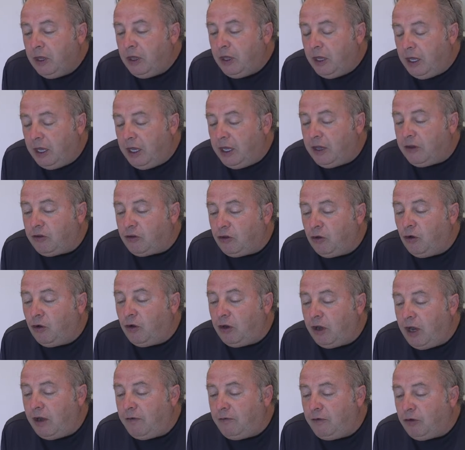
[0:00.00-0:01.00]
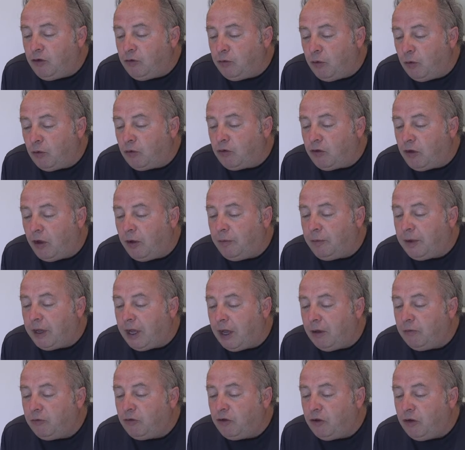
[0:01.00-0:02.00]
It's not leverageable, so it
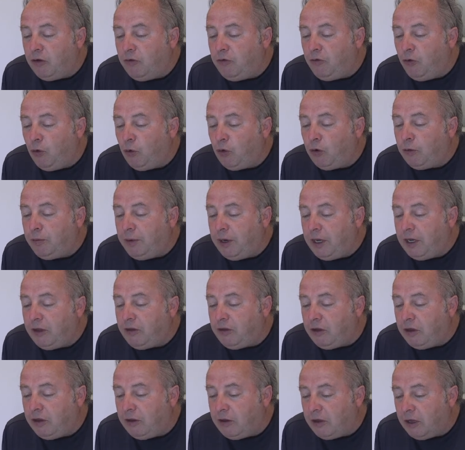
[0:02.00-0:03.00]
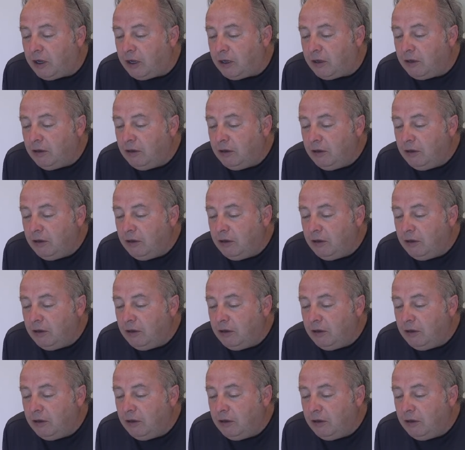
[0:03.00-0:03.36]
becomes an affordability thing.